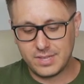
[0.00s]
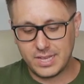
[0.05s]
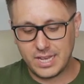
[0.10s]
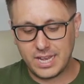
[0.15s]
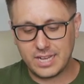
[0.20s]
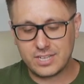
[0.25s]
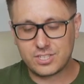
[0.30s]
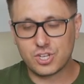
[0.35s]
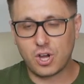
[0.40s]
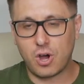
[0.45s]

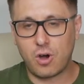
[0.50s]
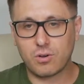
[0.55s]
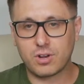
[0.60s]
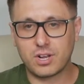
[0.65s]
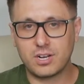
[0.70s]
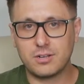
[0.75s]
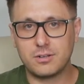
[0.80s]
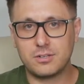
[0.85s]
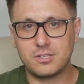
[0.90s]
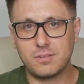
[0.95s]
it's all
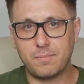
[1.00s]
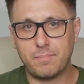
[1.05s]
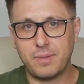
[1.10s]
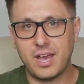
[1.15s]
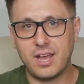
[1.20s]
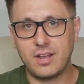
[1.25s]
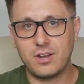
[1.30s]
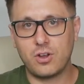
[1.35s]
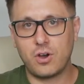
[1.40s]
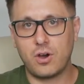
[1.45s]
going to
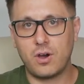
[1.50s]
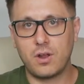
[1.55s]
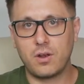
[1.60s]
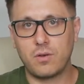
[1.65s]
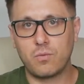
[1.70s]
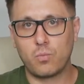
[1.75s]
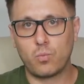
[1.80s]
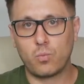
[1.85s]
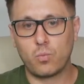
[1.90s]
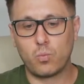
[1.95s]
depend
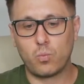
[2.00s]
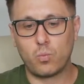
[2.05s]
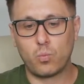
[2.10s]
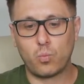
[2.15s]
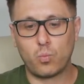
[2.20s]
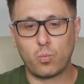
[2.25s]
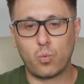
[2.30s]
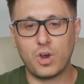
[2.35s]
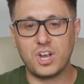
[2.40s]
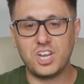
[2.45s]
on
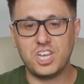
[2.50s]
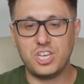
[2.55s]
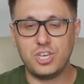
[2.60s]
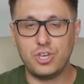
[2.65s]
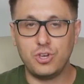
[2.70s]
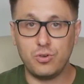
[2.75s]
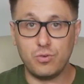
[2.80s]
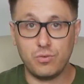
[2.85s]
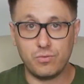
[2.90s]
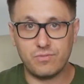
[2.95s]
what
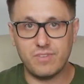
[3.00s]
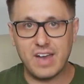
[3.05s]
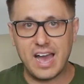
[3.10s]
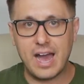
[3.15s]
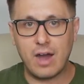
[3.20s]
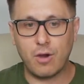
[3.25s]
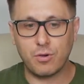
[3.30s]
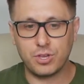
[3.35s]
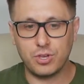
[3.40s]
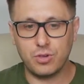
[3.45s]
you
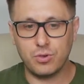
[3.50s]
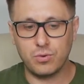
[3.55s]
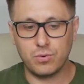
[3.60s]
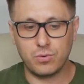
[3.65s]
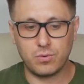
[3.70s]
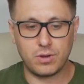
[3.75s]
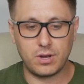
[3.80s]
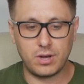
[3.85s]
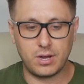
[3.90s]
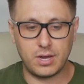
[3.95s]
value
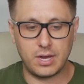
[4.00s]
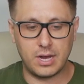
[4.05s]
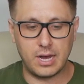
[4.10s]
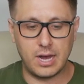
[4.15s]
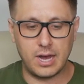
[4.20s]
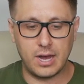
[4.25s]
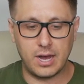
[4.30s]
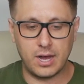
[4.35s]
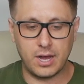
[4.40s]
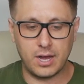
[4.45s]

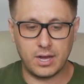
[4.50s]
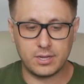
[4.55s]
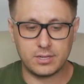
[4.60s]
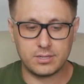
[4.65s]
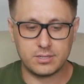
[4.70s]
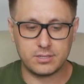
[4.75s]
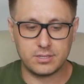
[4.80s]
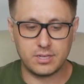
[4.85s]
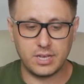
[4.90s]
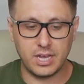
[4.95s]

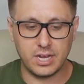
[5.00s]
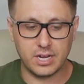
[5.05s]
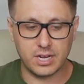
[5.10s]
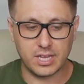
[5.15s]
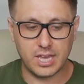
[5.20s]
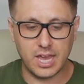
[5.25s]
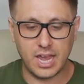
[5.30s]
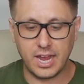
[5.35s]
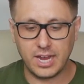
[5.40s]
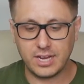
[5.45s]
in a
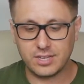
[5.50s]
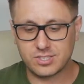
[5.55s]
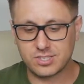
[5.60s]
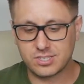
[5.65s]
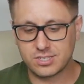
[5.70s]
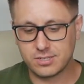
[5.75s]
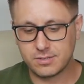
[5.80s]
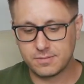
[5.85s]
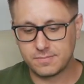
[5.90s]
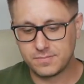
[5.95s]

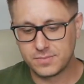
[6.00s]
case.